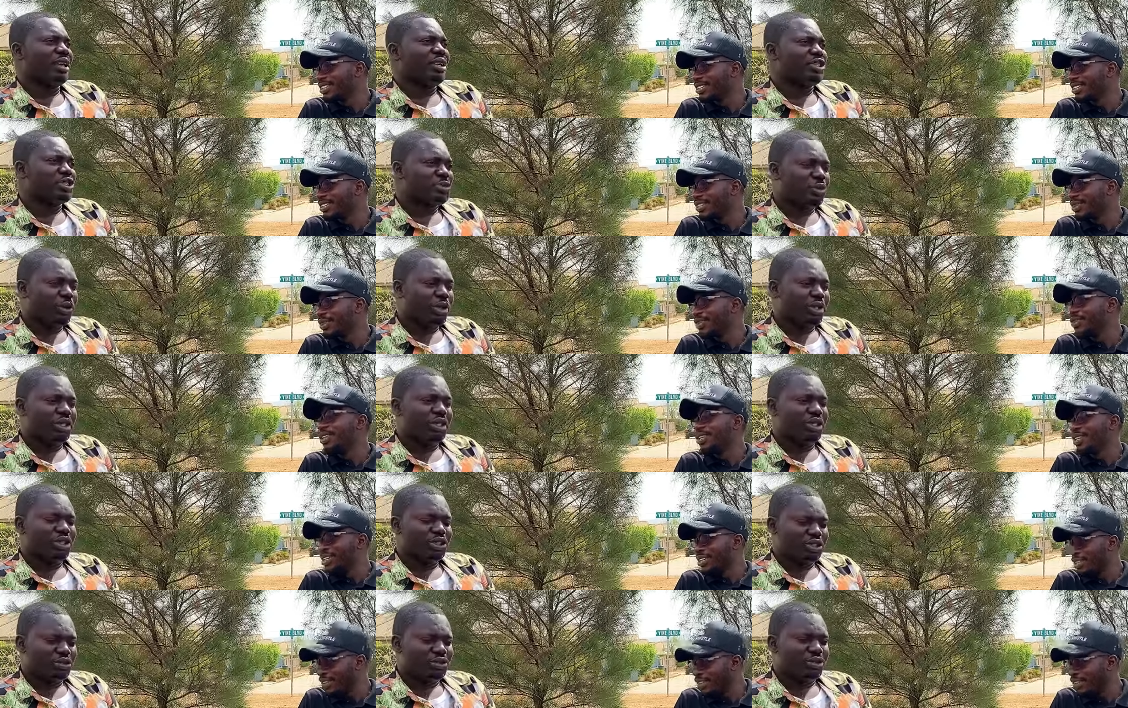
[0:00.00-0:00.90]
Speaker 1: now in sporting
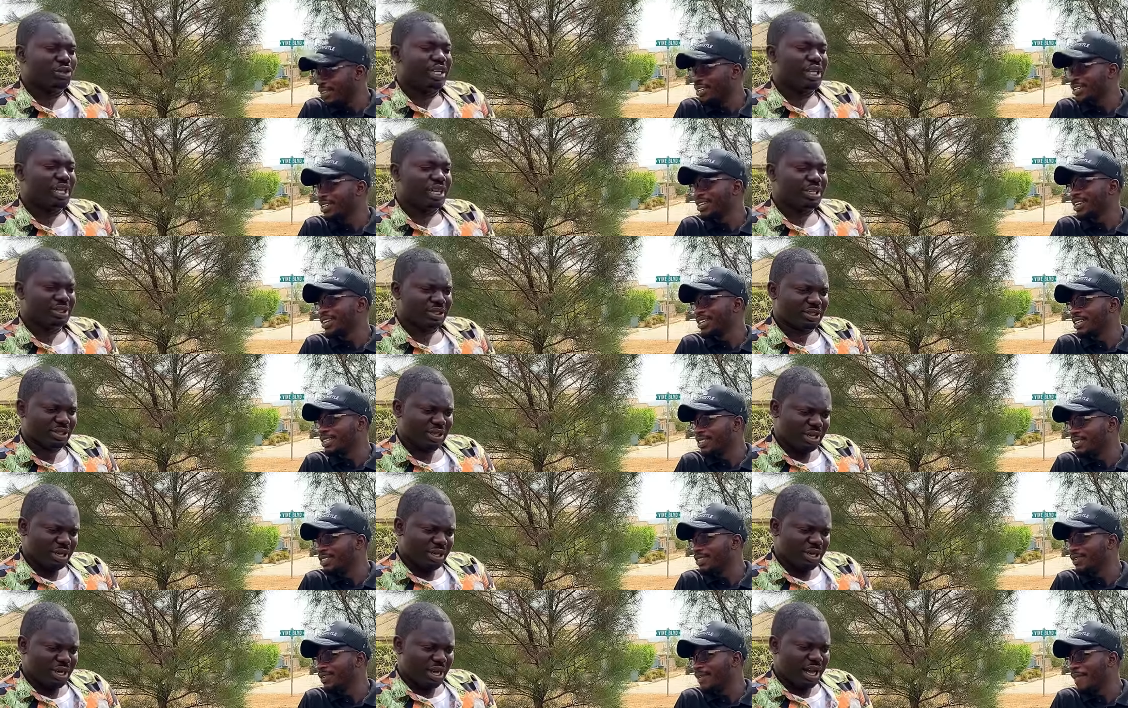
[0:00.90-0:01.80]
history. Yes.
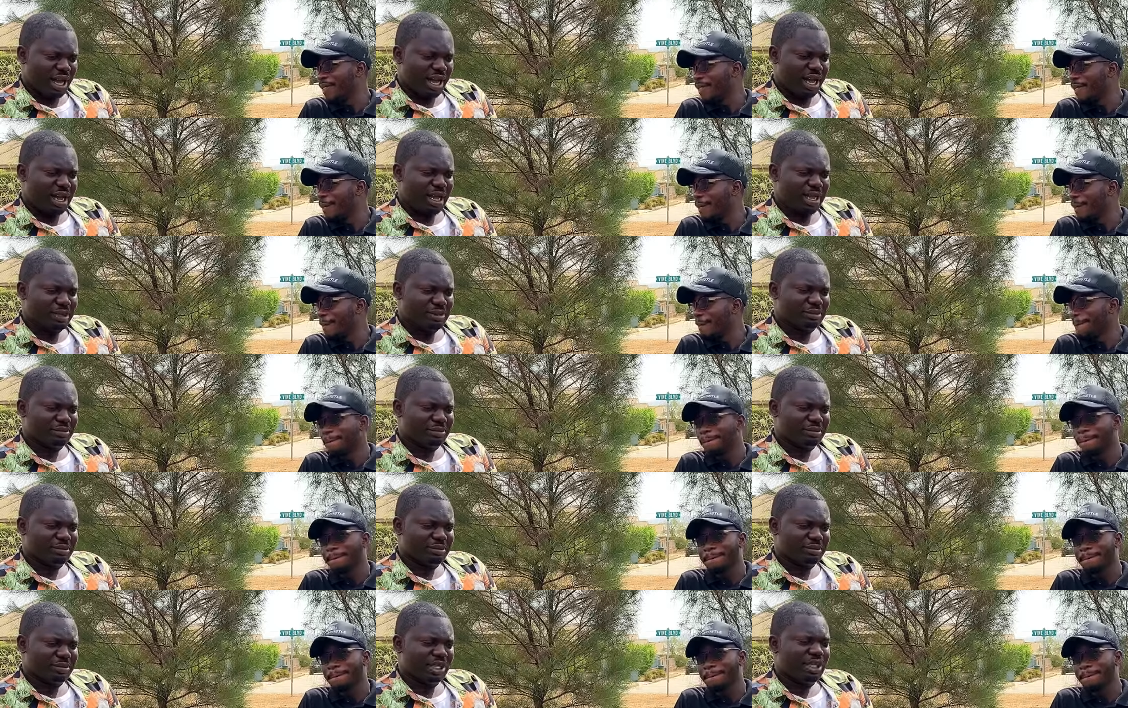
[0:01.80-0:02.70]
Yeah.
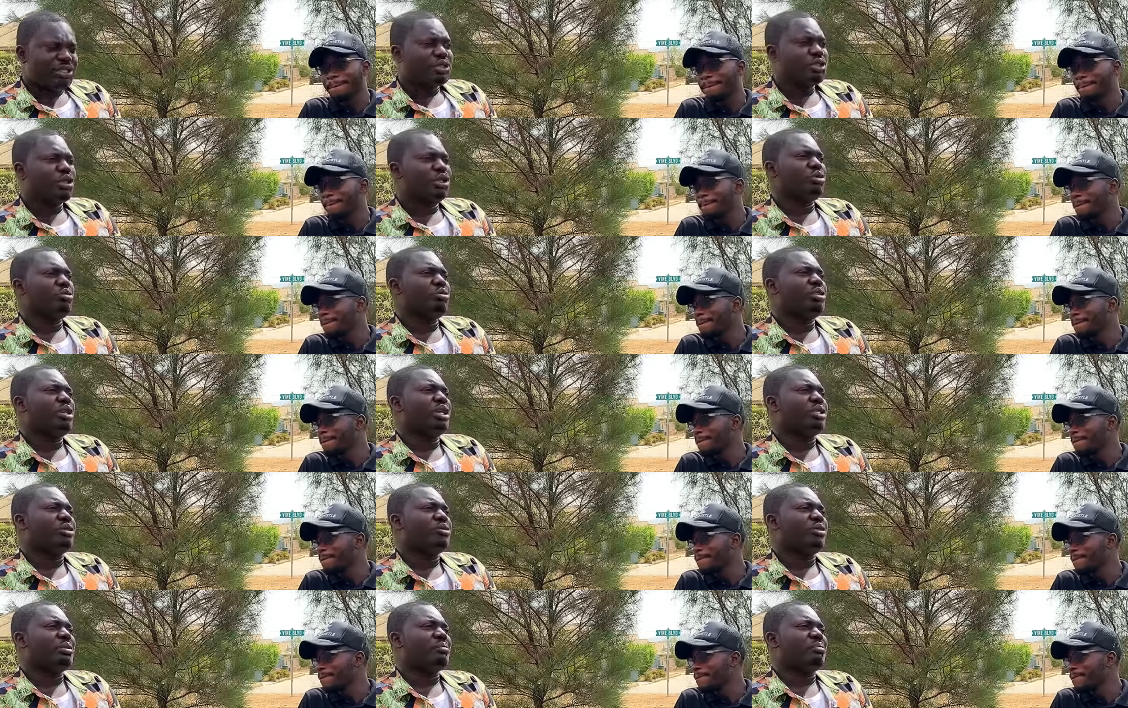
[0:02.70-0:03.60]
Um, it's going to be a
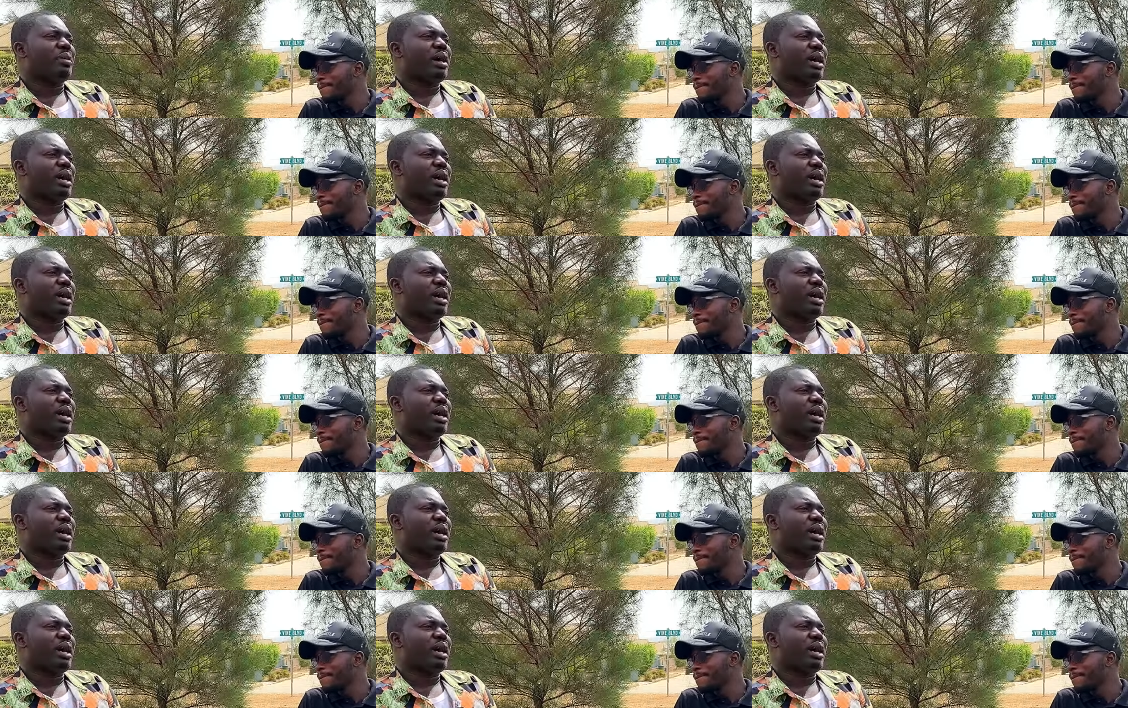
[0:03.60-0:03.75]
great